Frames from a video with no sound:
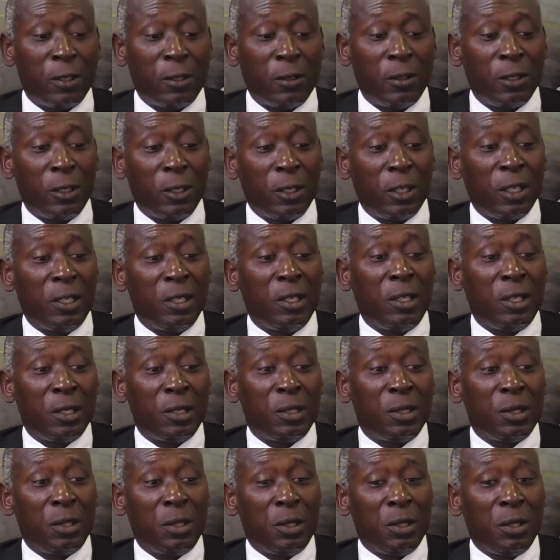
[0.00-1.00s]
in the
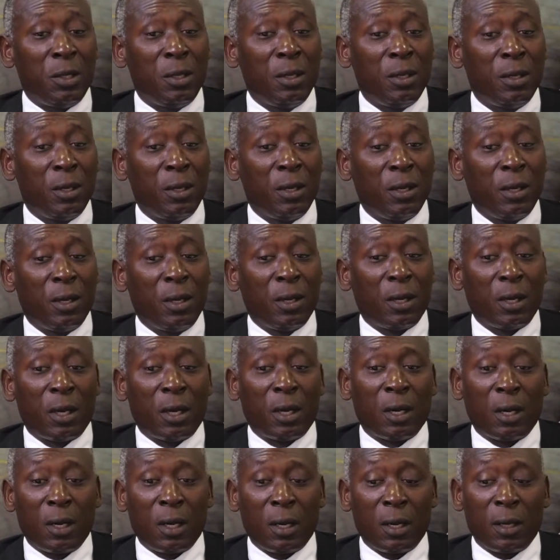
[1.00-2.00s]
EAC
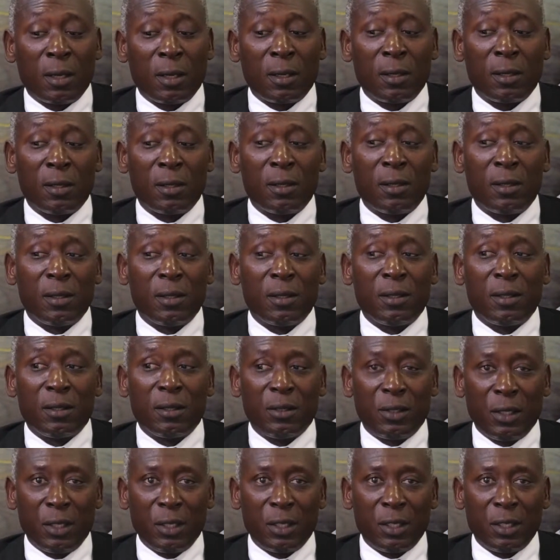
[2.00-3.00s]
are
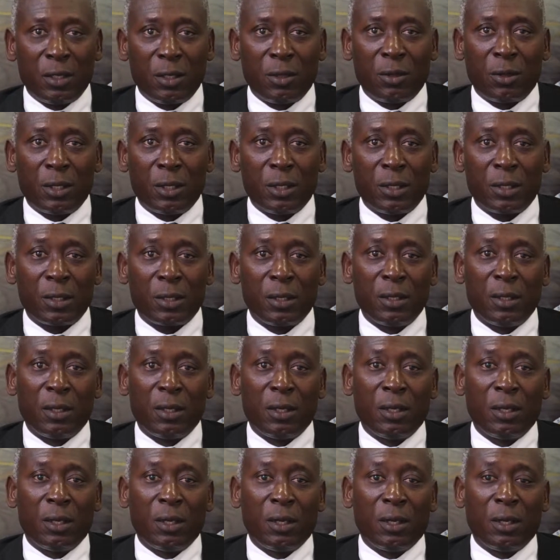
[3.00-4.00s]
signatories.
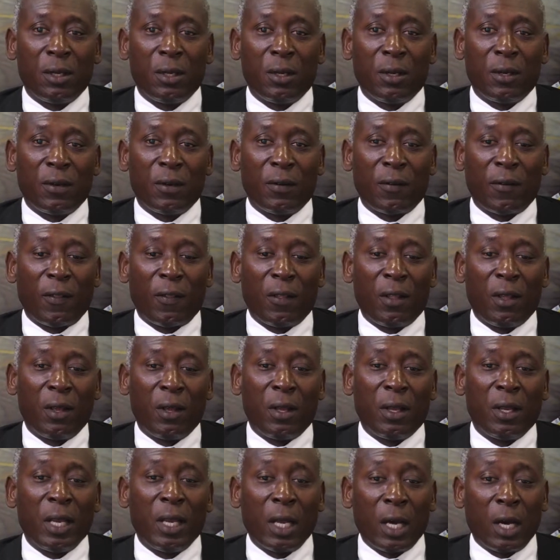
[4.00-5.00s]

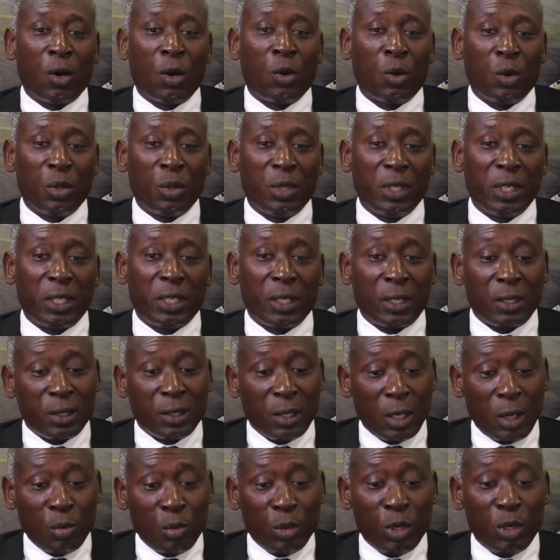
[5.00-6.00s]
Now, it has
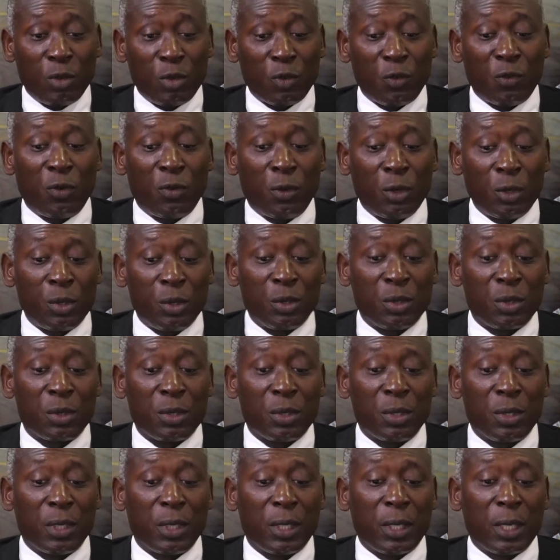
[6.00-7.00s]
come into force,
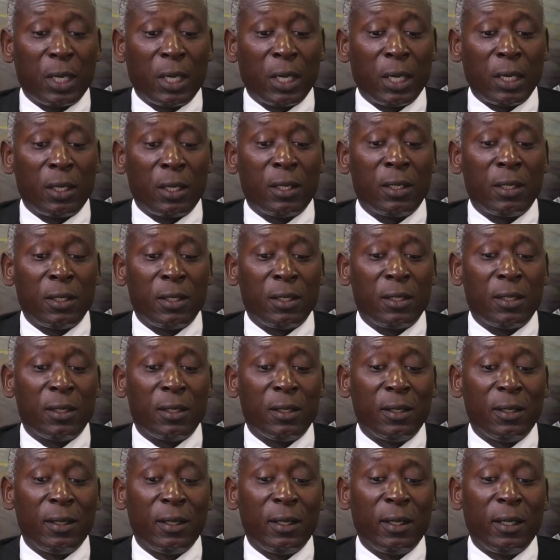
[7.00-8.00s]
and
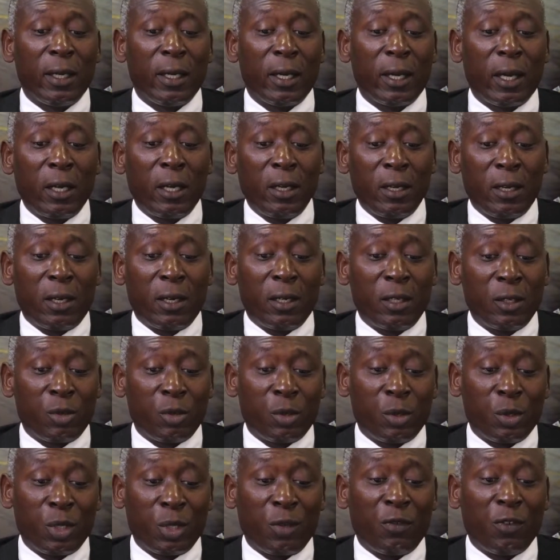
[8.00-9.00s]
under Article
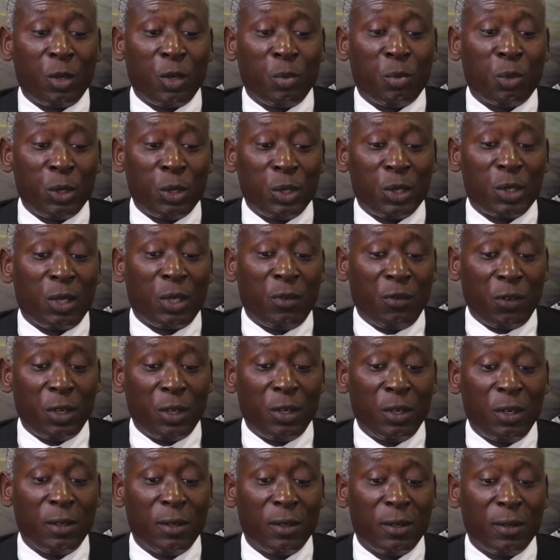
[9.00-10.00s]

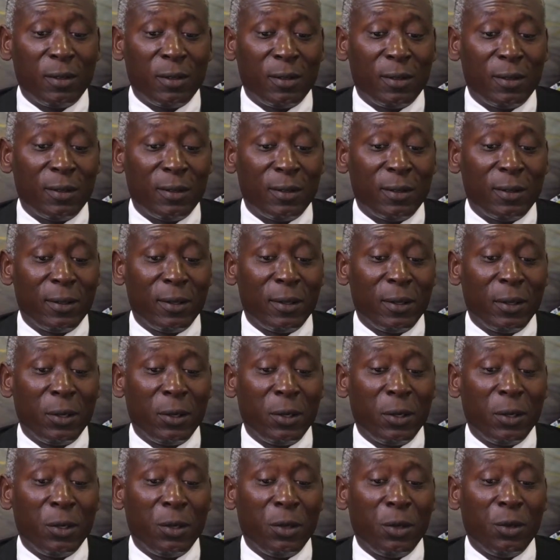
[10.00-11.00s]
7.7,
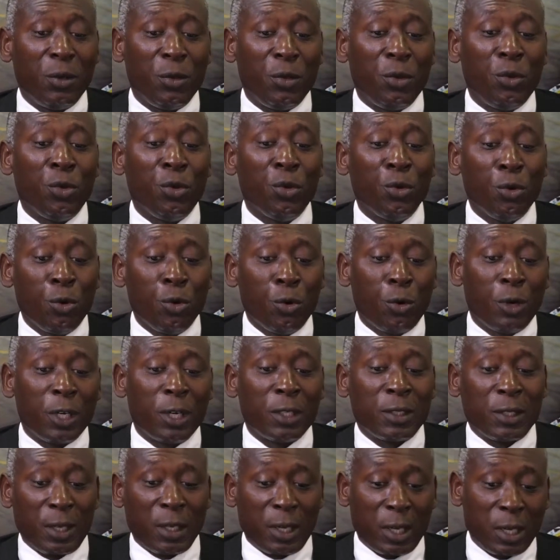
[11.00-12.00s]
you
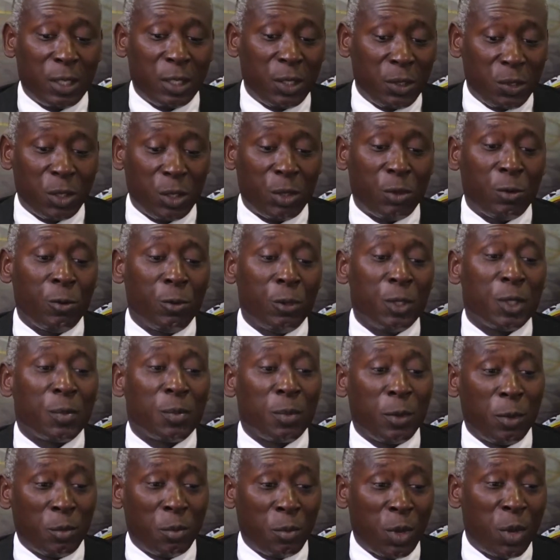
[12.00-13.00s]
as a country who is
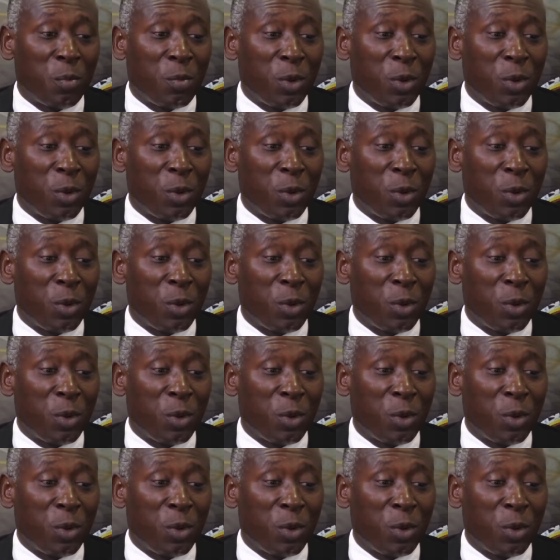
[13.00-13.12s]
member